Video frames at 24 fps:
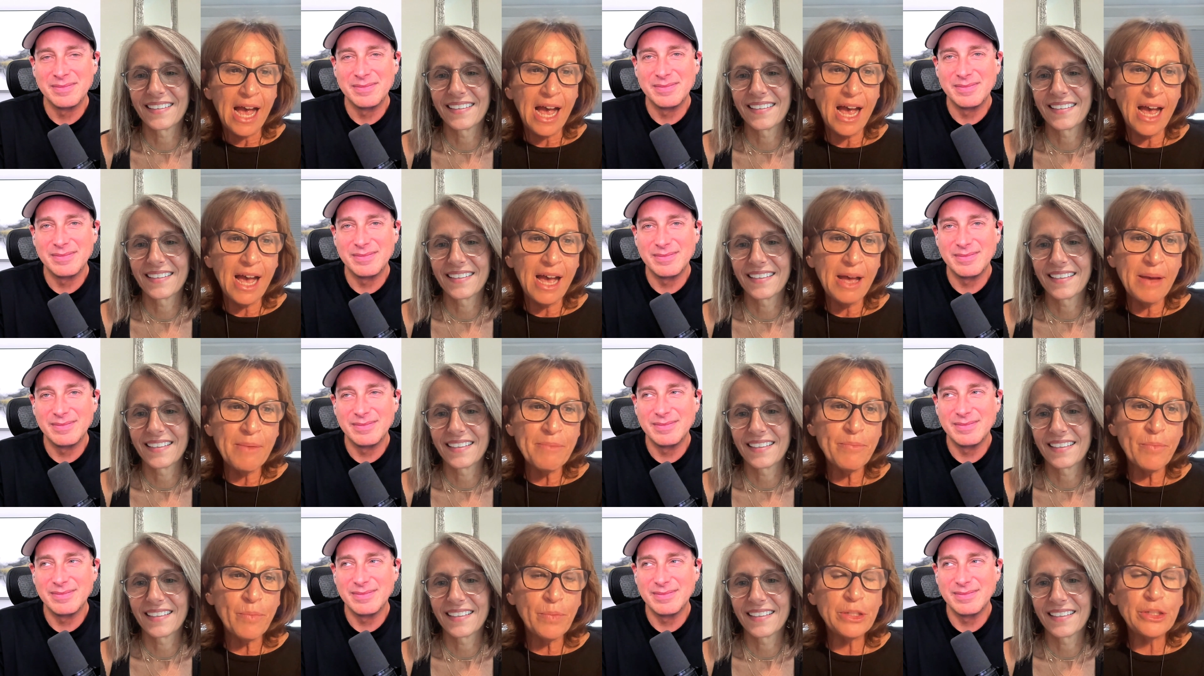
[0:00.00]

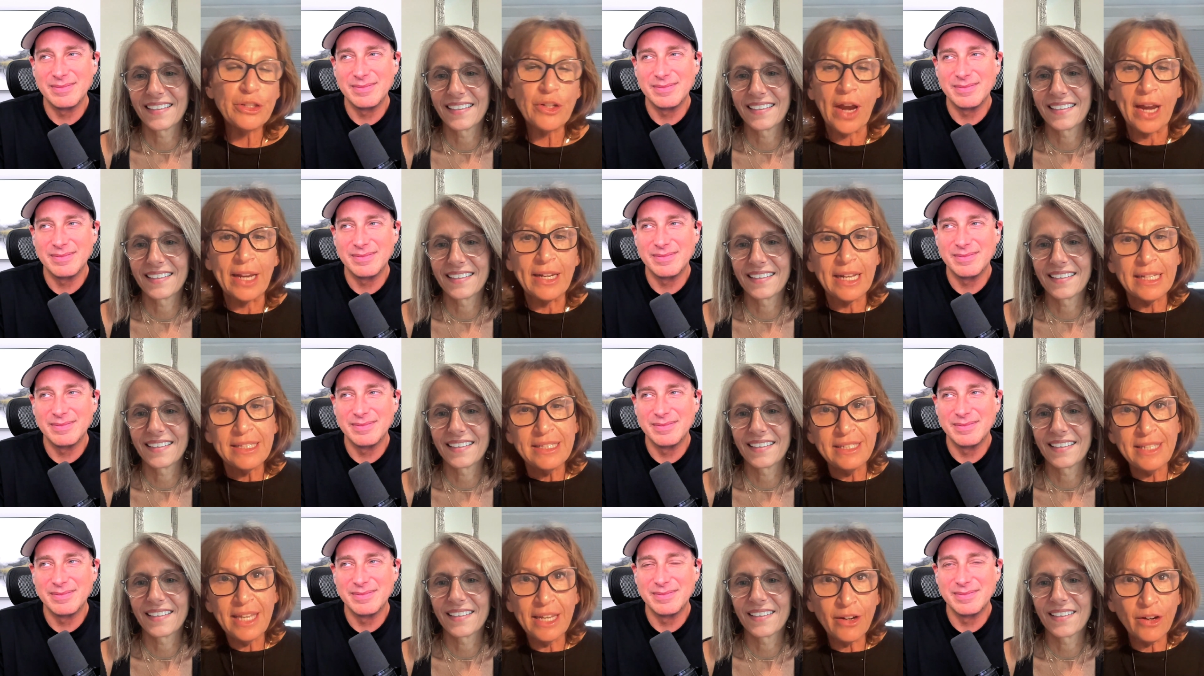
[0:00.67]
Speaker 1: Um, we're trying
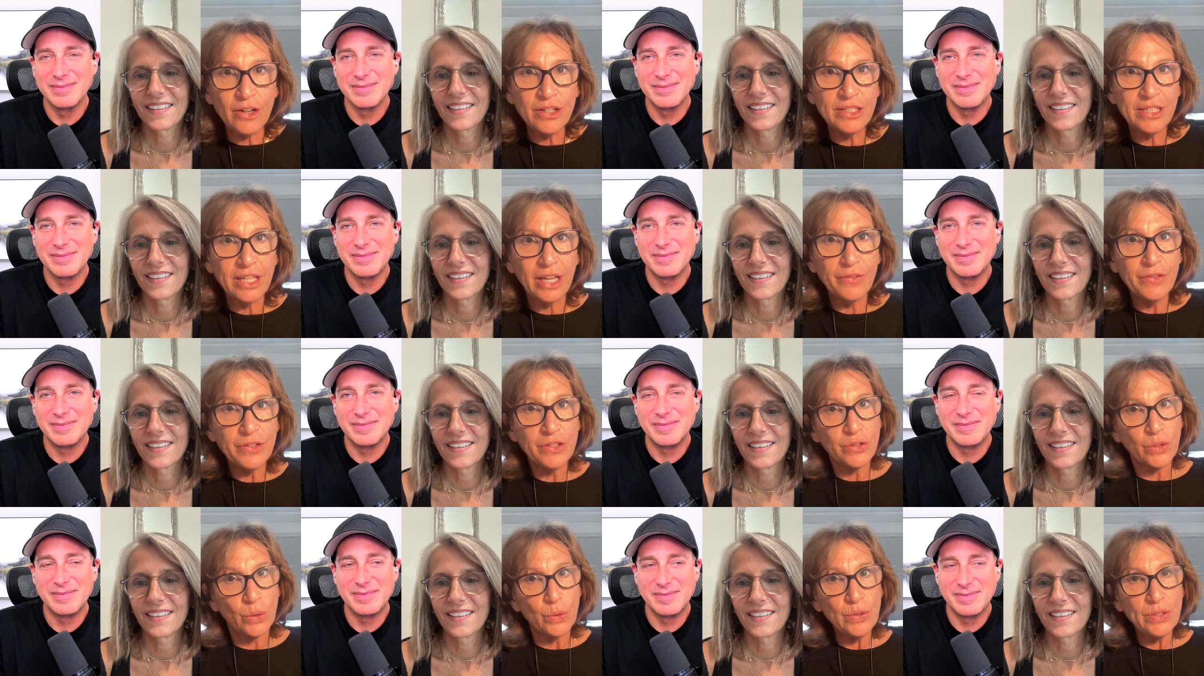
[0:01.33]
not to take
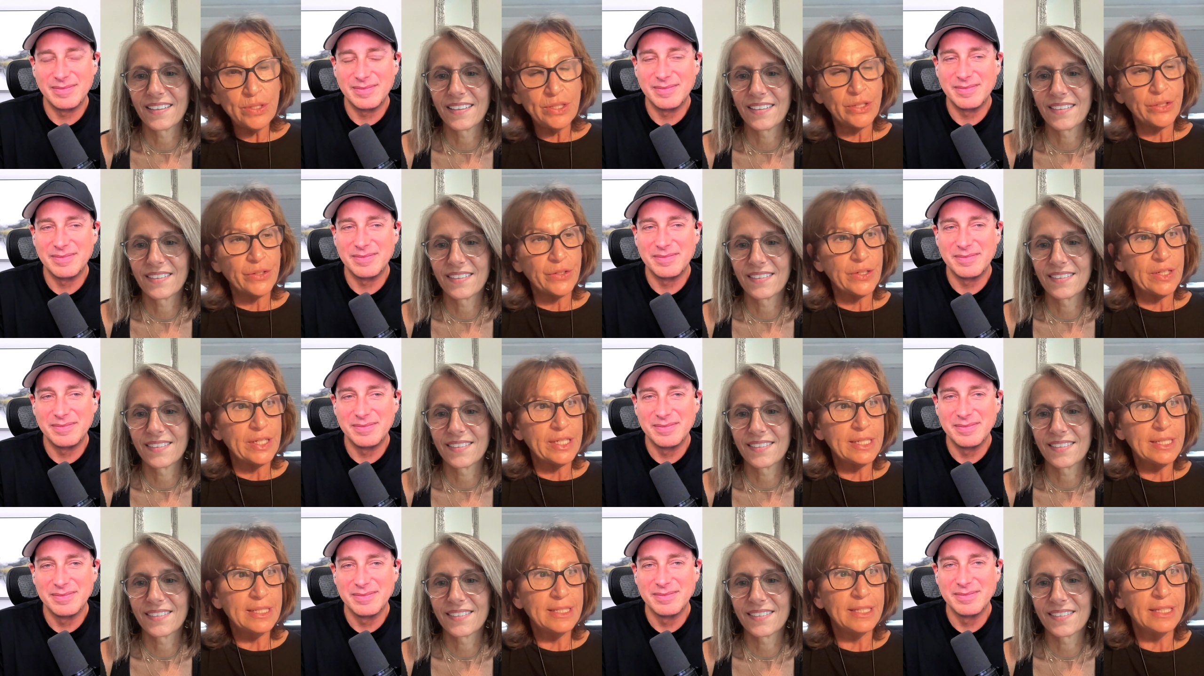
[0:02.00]
ourselves so
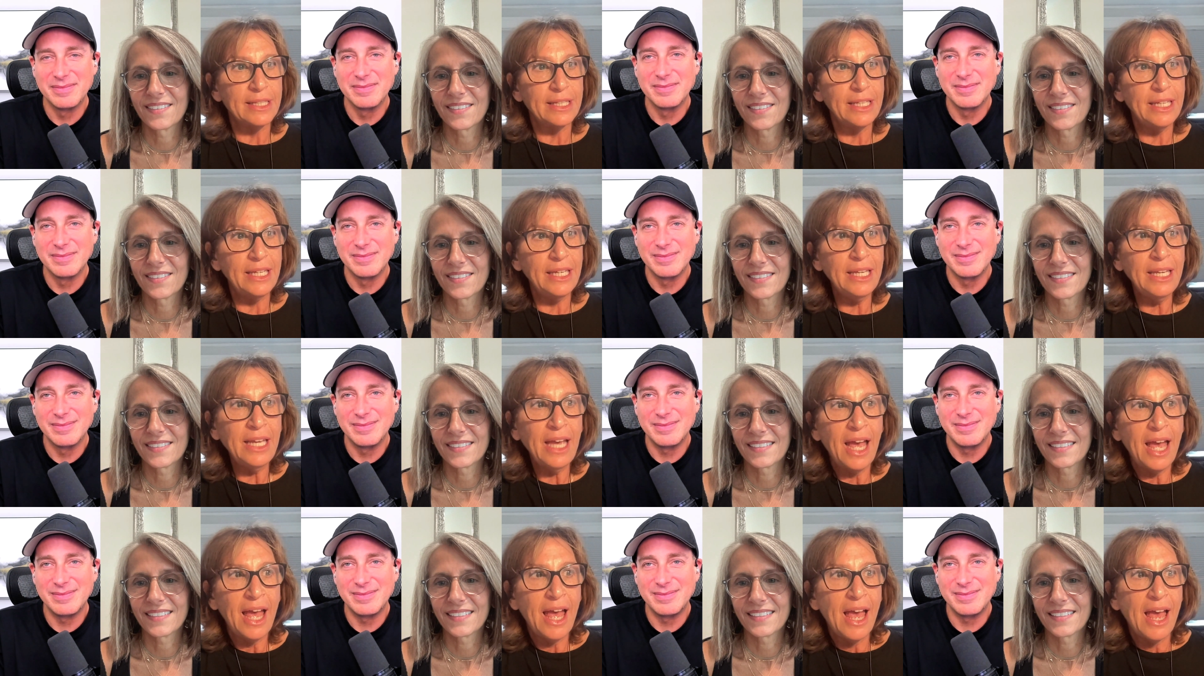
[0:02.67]

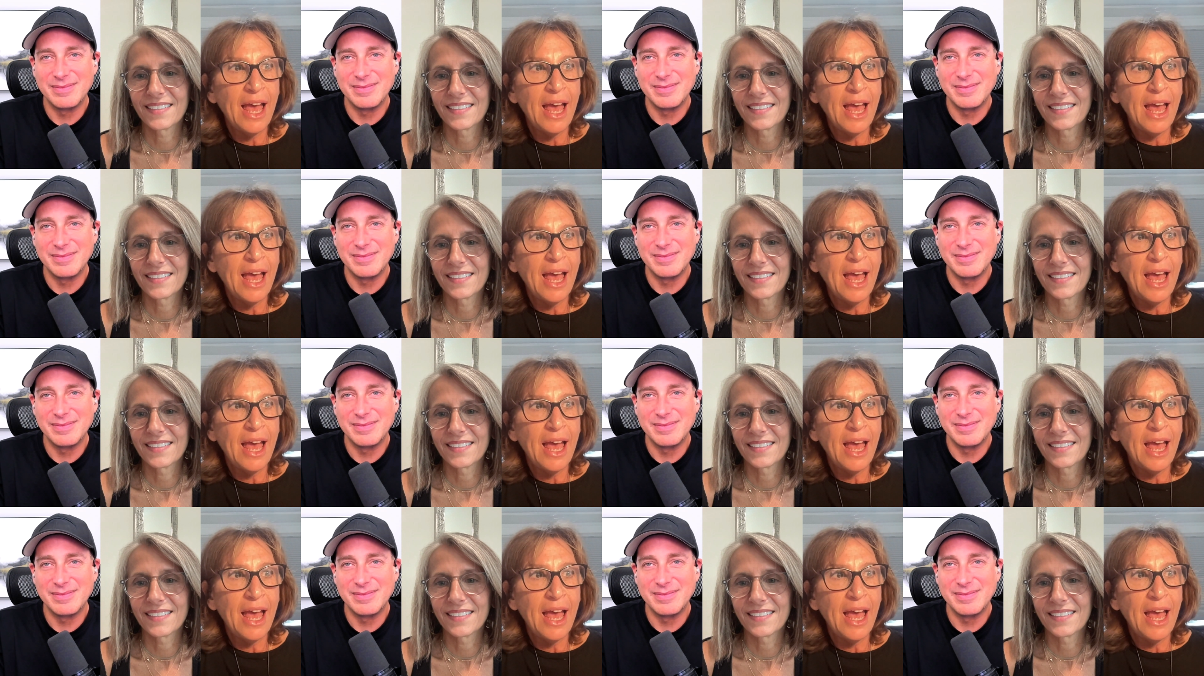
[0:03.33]
seriously,